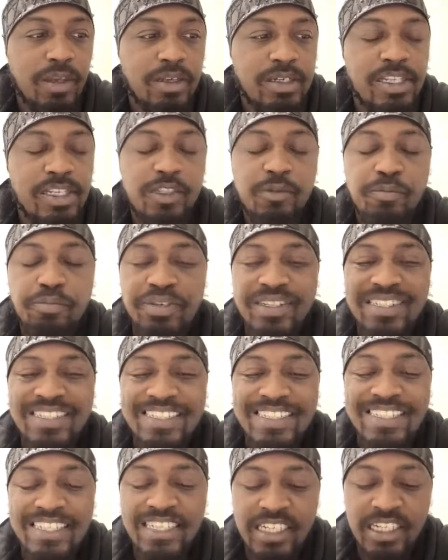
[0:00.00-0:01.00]
his
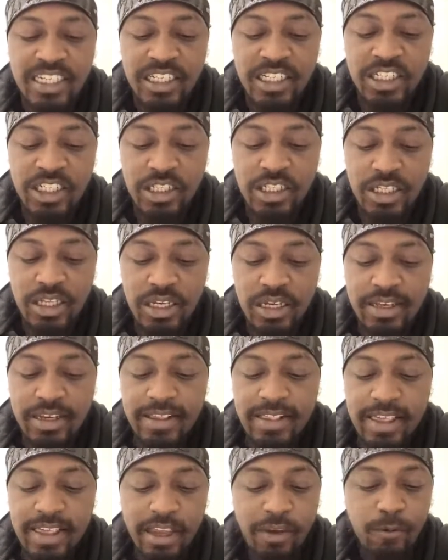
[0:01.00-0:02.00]
prestige.
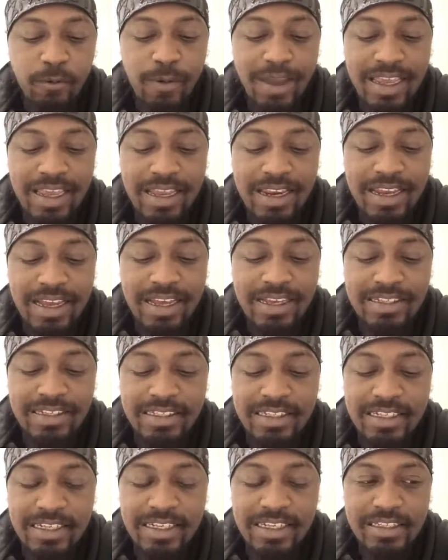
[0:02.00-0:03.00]
They
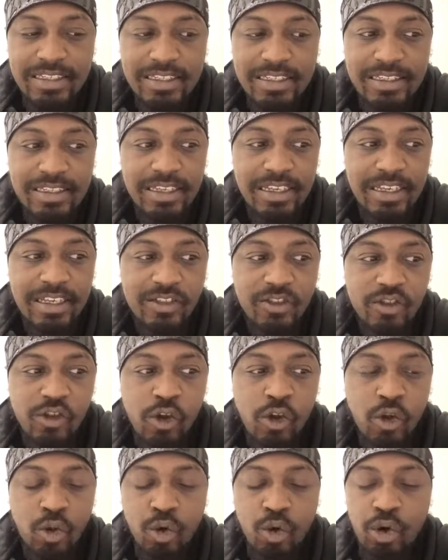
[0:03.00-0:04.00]
recognized his
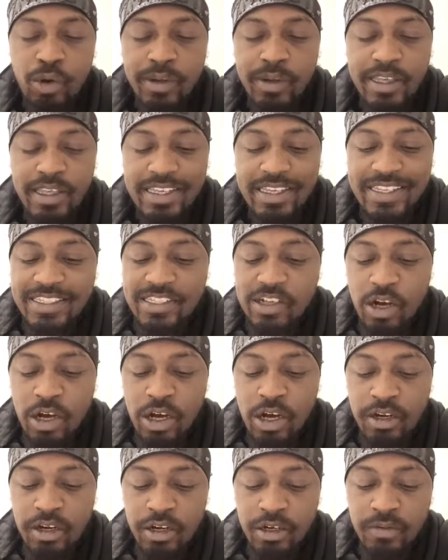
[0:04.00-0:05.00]
glory, his
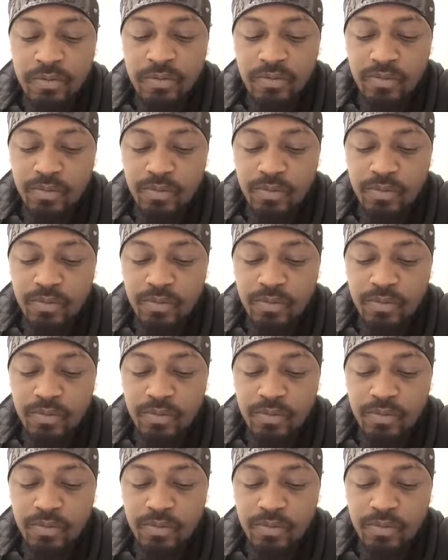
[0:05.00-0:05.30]
honor,